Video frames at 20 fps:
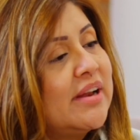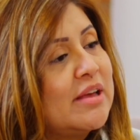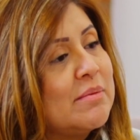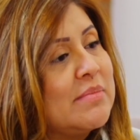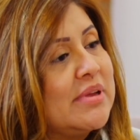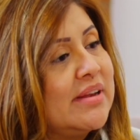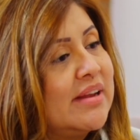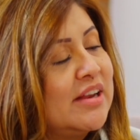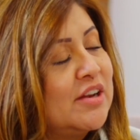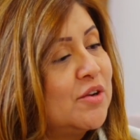I
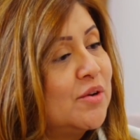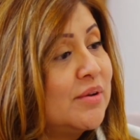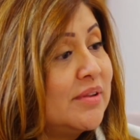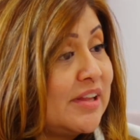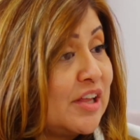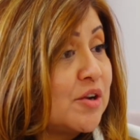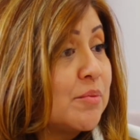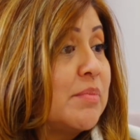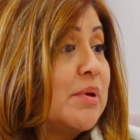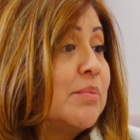mean, I know a
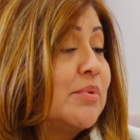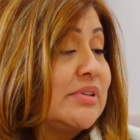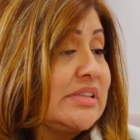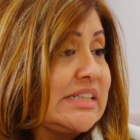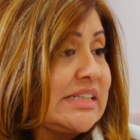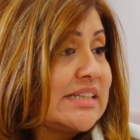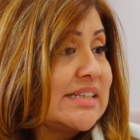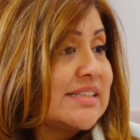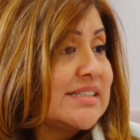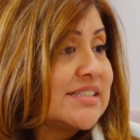lot of people
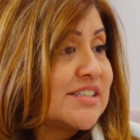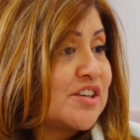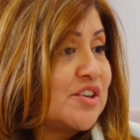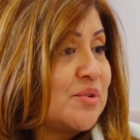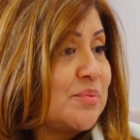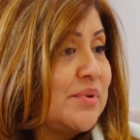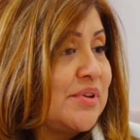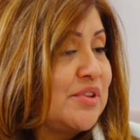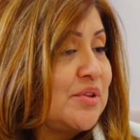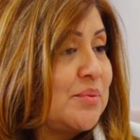did get
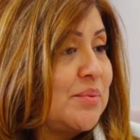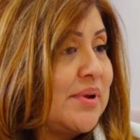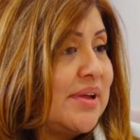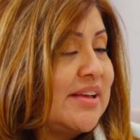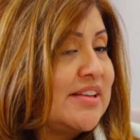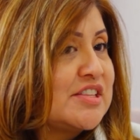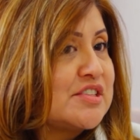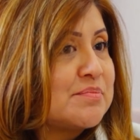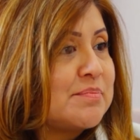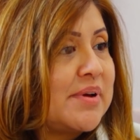scared with the
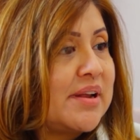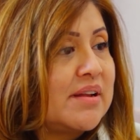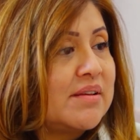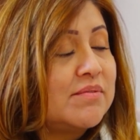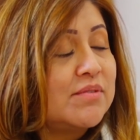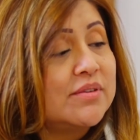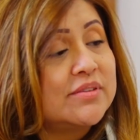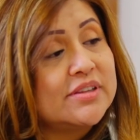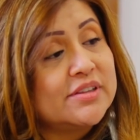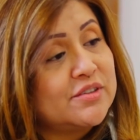rates, but I
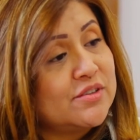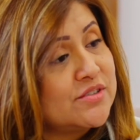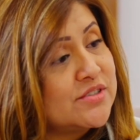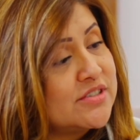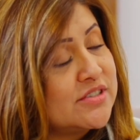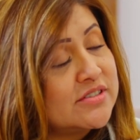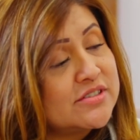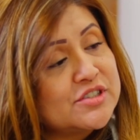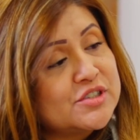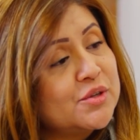feel that
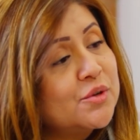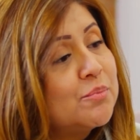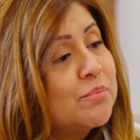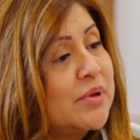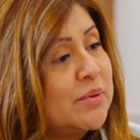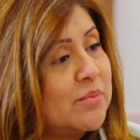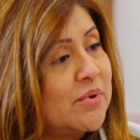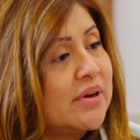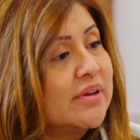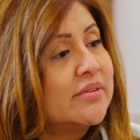there's still
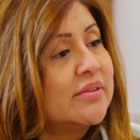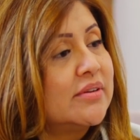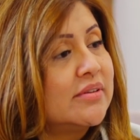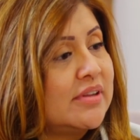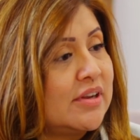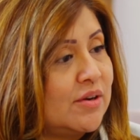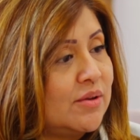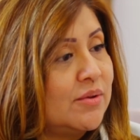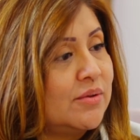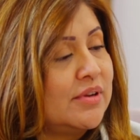people out there
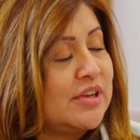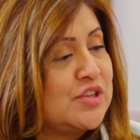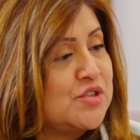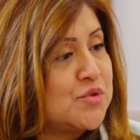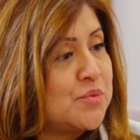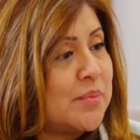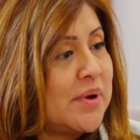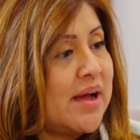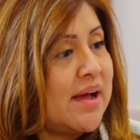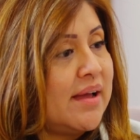that are looking
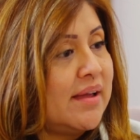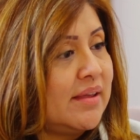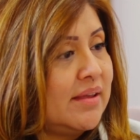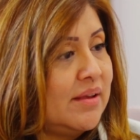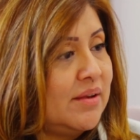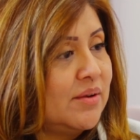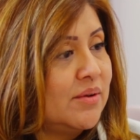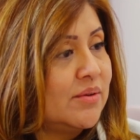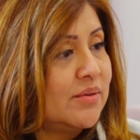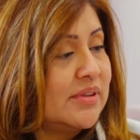to buy.
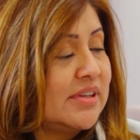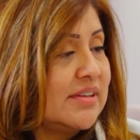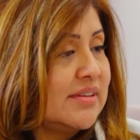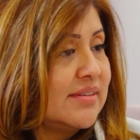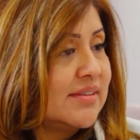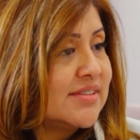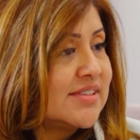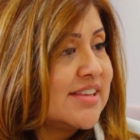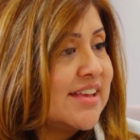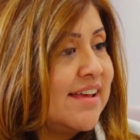
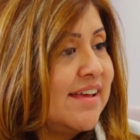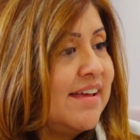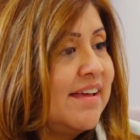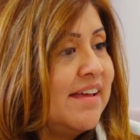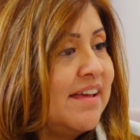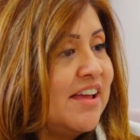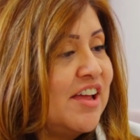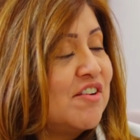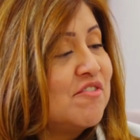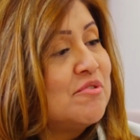
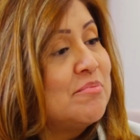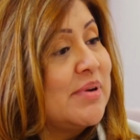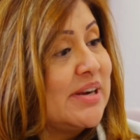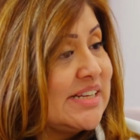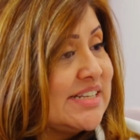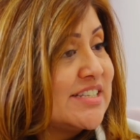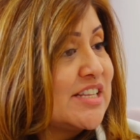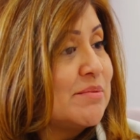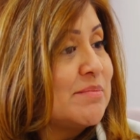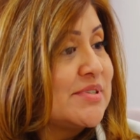
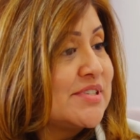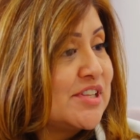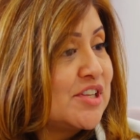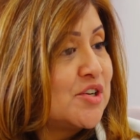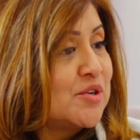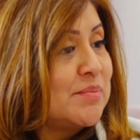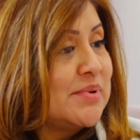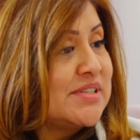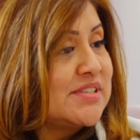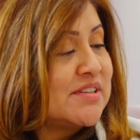Everybody's time is a
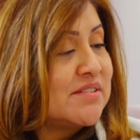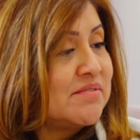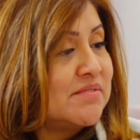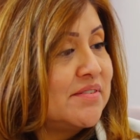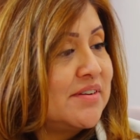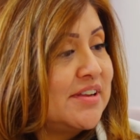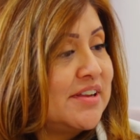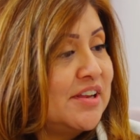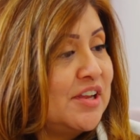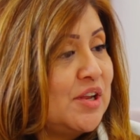little bit
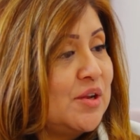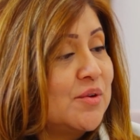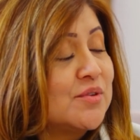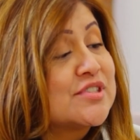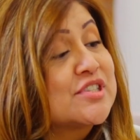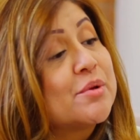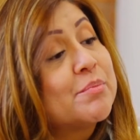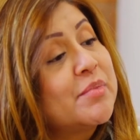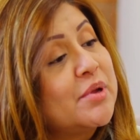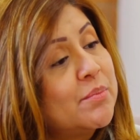different.
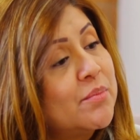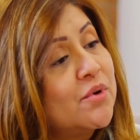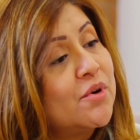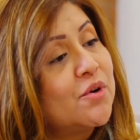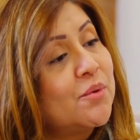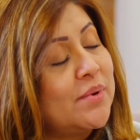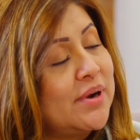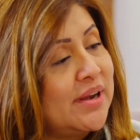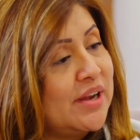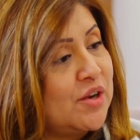Some people
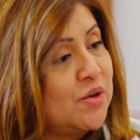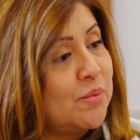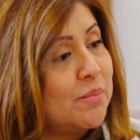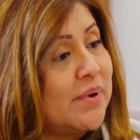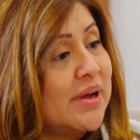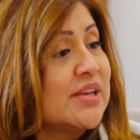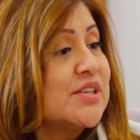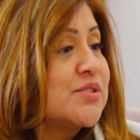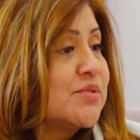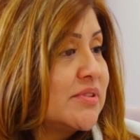are ready to
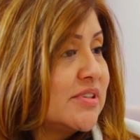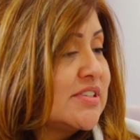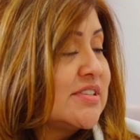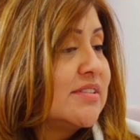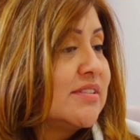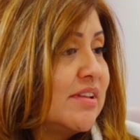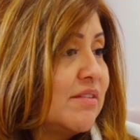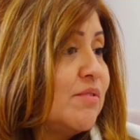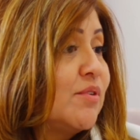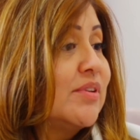buy, so
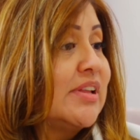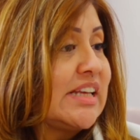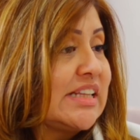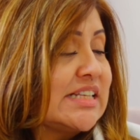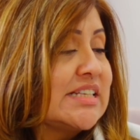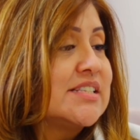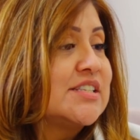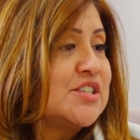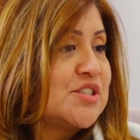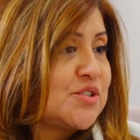they feel like
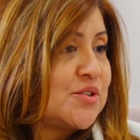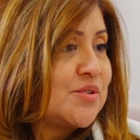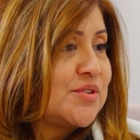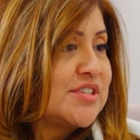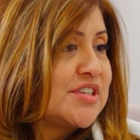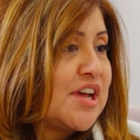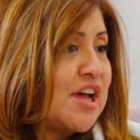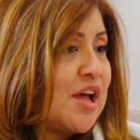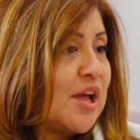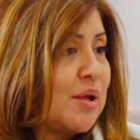this is their
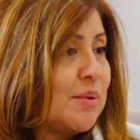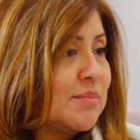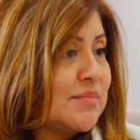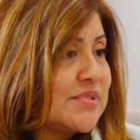time.